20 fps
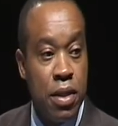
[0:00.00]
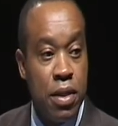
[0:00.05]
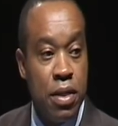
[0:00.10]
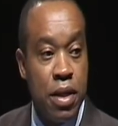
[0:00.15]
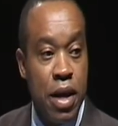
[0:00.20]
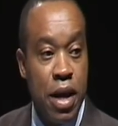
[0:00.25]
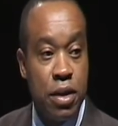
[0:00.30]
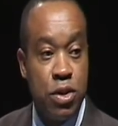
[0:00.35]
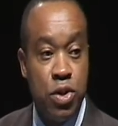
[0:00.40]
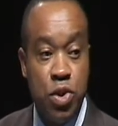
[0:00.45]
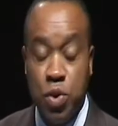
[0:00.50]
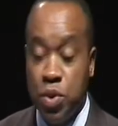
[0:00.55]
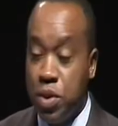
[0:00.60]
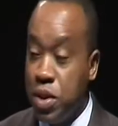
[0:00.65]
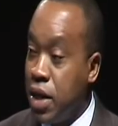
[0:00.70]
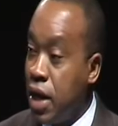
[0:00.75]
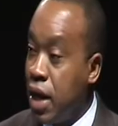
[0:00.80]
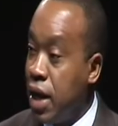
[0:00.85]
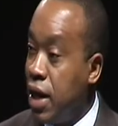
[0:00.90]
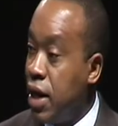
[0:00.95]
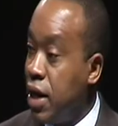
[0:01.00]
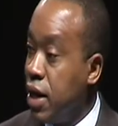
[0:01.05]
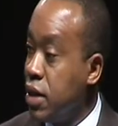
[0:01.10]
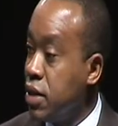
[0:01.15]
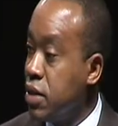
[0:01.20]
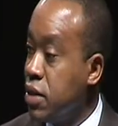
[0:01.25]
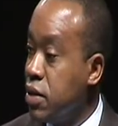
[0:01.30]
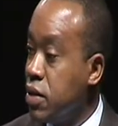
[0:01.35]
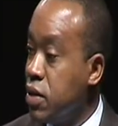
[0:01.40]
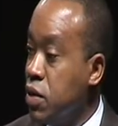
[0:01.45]
that should
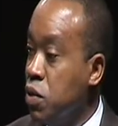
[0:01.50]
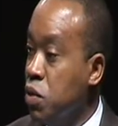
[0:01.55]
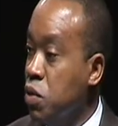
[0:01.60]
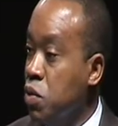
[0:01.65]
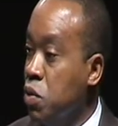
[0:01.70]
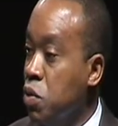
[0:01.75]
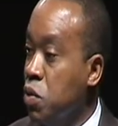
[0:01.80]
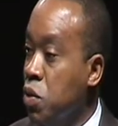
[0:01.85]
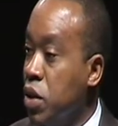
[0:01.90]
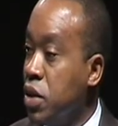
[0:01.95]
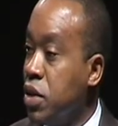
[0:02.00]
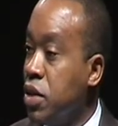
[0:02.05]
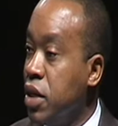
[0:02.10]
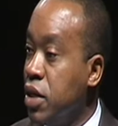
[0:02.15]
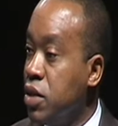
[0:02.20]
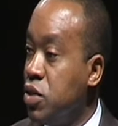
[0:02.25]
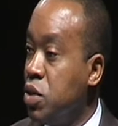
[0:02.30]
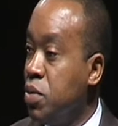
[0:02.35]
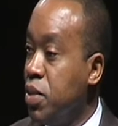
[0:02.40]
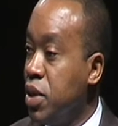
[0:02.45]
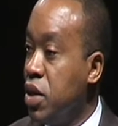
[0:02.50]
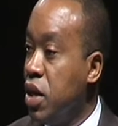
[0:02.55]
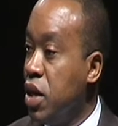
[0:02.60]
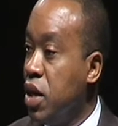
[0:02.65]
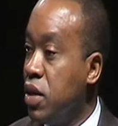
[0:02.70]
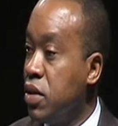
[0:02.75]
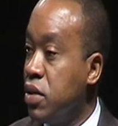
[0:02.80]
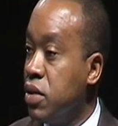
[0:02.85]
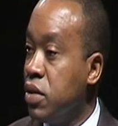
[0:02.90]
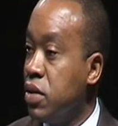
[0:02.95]
guide what needs to be
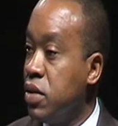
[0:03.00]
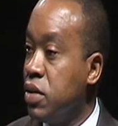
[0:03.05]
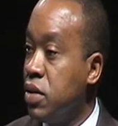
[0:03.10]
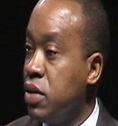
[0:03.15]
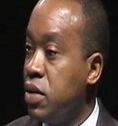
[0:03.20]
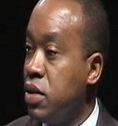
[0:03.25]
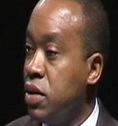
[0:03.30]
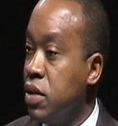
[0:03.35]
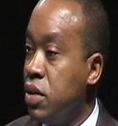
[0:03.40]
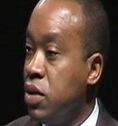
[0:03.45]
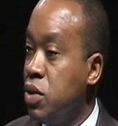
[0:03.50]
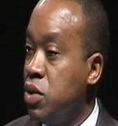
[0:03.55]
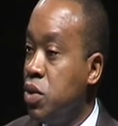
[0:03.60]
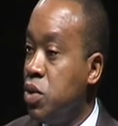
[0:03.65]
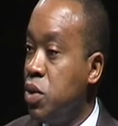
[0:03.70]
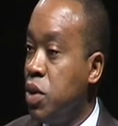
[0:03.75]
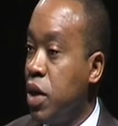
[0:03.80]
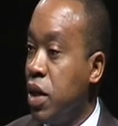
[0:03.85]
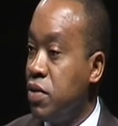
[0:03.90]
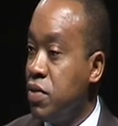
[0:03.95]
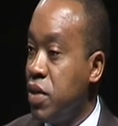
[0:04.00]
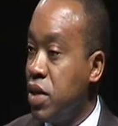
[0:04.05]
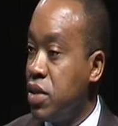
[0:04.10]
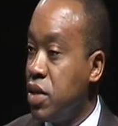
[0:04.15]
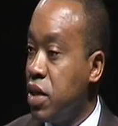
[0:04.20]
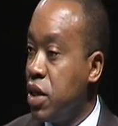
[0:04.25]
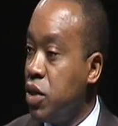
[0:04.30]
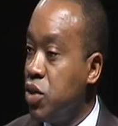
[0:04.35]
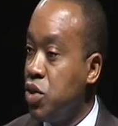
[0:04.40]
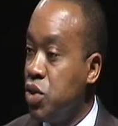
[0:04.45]
done to address
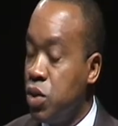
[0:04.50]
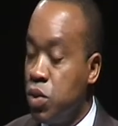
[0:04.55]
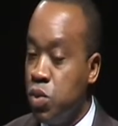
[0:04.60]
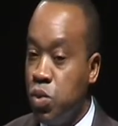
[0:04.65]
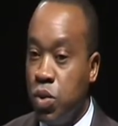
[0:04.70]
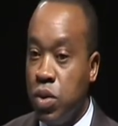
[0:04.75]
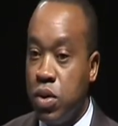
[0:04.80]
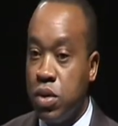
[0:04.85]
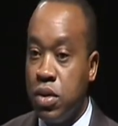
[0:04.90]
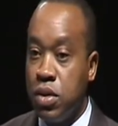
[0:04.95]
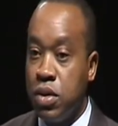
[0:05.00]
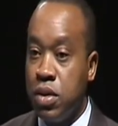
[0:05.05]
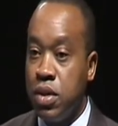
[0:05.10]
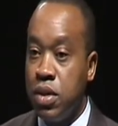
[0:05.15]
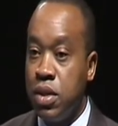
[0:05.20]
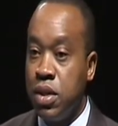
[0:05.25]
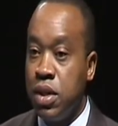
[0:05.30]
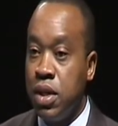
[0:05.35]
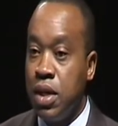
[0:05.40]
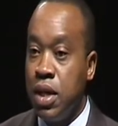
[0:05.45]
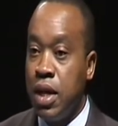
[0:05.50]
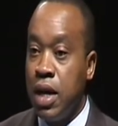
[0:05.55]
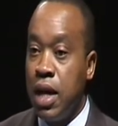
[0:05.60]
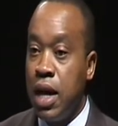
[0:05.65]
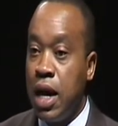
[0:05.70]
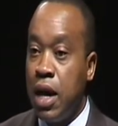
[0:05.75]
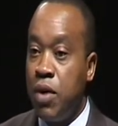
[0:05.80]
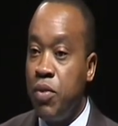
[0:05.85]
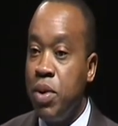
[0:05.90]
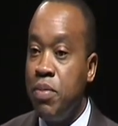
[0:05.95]
the issues in water,
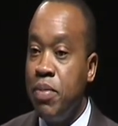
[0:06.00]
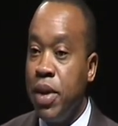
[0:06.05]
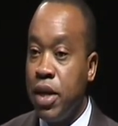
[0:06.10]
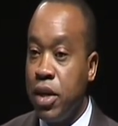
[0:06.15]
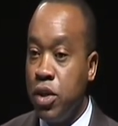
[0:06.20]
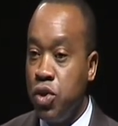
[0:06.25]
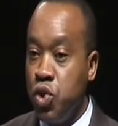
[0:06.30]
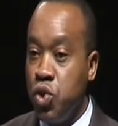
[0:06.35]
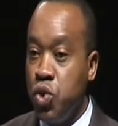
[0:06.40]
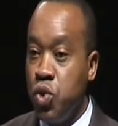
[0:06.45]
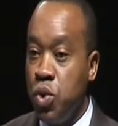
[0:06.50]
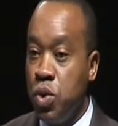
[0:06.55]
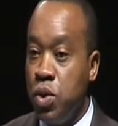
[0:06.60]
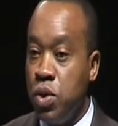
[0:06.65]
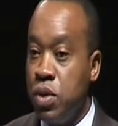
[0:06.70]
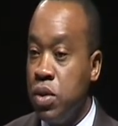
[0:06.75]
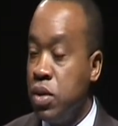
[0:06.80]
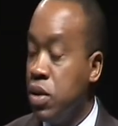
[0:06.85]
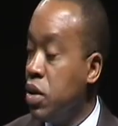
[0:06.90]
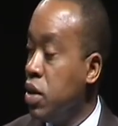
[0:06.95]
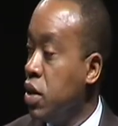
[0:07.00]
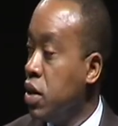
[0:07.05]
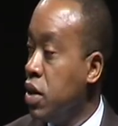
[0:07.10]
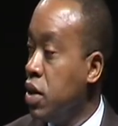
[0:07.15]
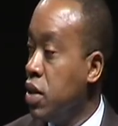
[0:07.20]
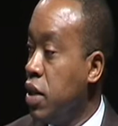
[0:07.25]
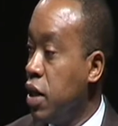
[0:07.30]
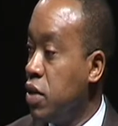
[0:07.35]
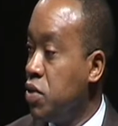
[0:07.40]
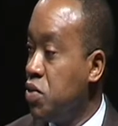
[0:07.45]
are we making sure
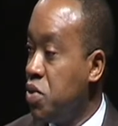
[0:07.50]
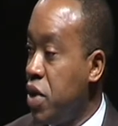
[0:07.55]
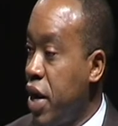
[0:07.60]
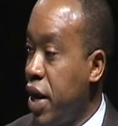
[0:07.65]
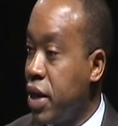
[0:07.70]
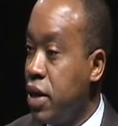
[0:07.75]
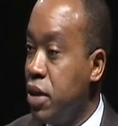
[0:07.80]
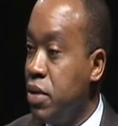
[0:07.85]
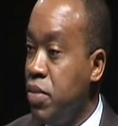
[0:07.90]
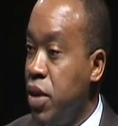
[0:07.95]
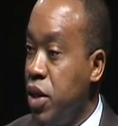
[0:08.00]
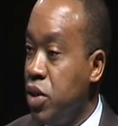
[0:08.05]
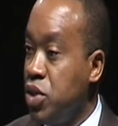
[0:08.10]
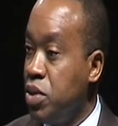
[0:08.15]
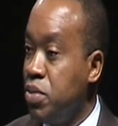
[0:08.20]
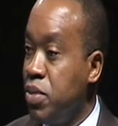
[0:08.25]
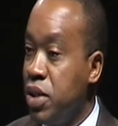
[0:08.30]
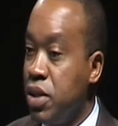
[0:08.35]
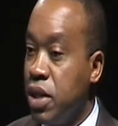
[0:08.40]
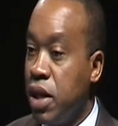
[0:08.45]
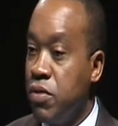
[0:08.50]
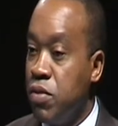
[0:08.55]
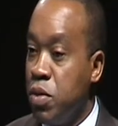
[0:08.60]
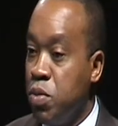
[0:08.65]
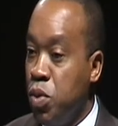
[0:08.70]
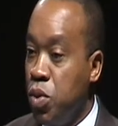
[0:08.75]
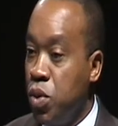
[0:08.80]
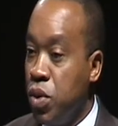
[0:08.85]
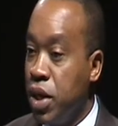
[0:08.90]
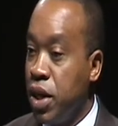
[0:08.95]
that tracking, measurement, and
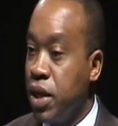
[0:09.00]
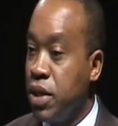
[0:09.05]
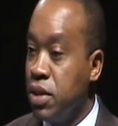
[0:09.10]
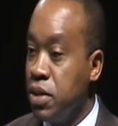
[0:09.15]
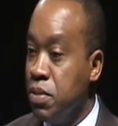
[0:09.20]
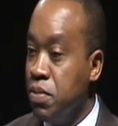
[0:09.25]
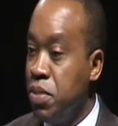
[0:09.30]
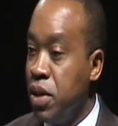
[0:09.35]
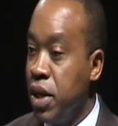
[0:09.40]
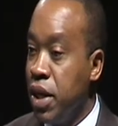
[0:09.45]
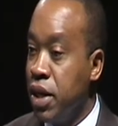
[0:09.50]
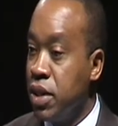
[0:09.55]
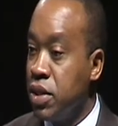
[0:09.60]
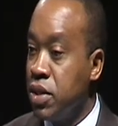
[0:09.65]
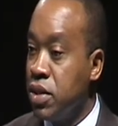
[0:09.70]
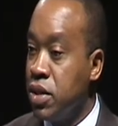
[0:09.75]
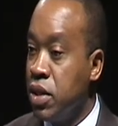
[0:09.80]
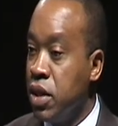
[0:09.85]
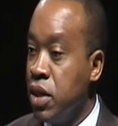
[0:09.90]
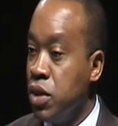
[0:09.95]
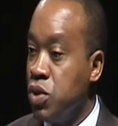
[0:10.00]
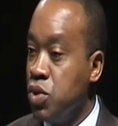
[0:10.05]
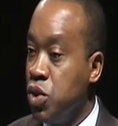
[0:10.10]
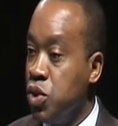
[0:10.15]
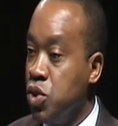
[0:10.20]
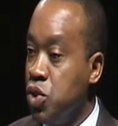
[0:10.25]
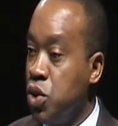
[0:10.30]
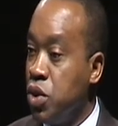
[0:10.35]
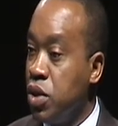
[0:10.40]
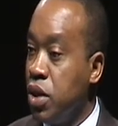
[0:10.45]
reporting is in place to
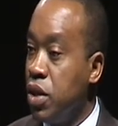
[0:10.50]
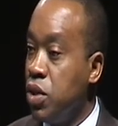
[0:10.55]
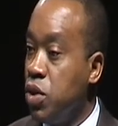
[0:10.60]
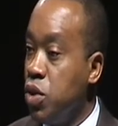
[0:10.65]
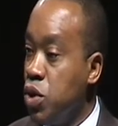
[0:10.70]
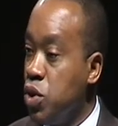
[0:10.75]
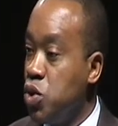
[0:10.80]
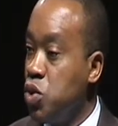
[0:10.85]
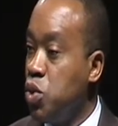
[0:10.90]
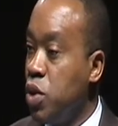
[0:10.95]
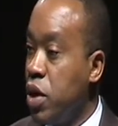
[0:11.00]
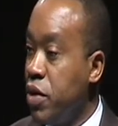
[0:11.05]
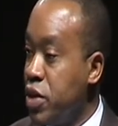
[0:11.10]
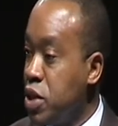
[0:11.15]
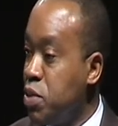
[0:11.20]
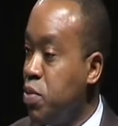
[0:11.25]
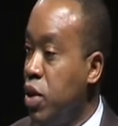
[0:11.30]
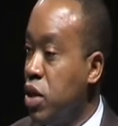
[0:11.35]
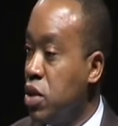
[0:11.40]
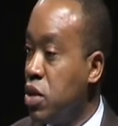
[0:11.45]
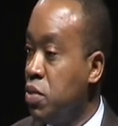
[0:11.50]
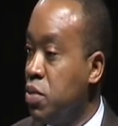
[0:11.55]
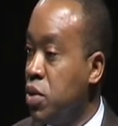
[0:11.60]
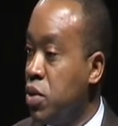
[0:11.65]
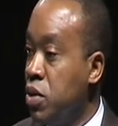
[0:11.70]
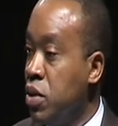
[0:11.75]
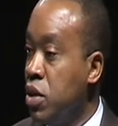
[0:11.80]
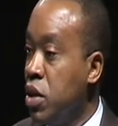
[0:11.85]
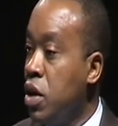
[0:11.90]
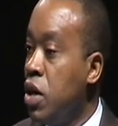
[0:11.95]
ensure that those who are
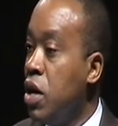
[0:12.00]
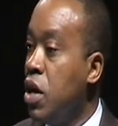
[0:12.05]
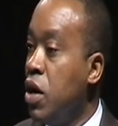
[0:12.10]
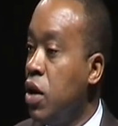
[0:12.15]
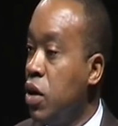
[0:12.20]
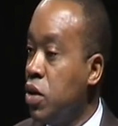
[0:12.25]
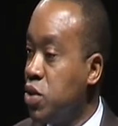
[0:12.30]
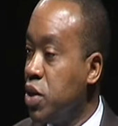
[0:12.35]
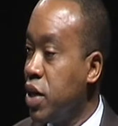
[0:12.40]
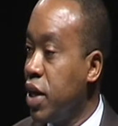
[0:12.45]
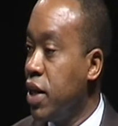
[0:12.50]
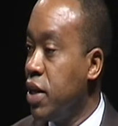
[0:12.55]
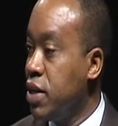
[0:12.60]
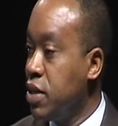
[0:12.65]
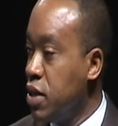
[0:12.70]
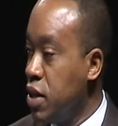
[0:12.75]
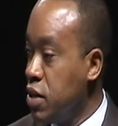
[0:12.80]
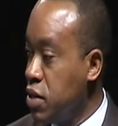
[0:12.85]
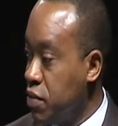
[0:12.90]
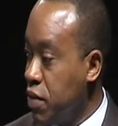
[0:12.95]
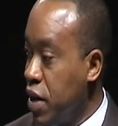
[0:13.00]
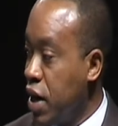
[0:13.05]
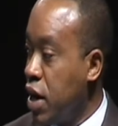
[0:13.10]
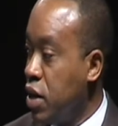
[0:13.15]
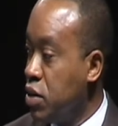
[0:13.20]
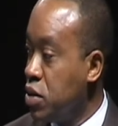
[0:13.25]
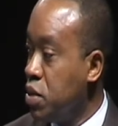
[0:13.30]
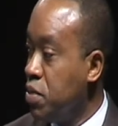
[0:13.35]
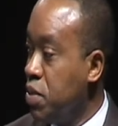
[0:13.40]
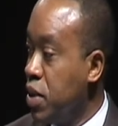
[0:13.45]
responsible also get a sense of
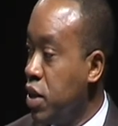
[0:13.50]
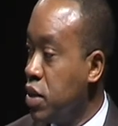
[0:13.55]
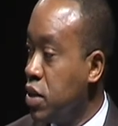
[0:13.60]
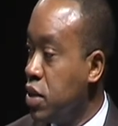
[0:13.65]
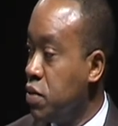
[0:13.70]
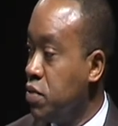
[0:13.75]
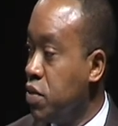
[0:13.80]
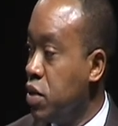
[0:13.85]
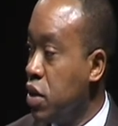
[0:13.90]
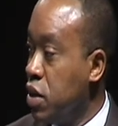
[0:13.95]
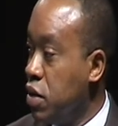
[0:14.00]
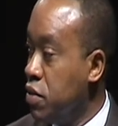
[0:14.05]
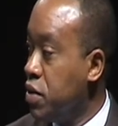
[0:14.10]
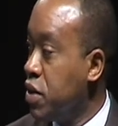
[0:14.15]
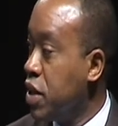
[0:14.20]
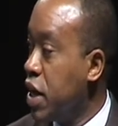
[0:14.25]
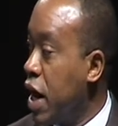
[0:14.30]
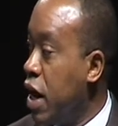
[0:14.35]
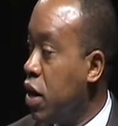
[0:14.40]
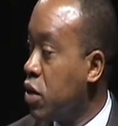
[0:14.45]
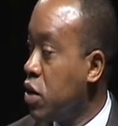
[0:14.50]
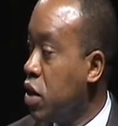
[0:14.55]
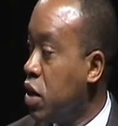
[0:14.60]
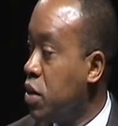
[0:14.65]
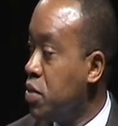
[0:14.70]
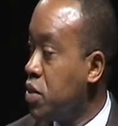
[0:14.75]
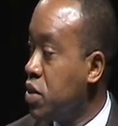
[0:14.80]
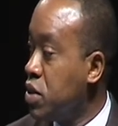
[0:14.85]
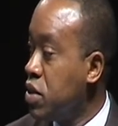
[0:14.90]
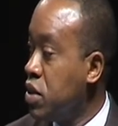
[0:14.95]
accountability for delivering the
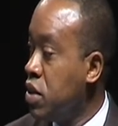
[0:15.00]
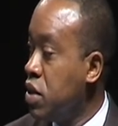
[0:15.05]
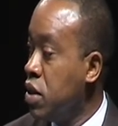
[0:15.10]
outcomes?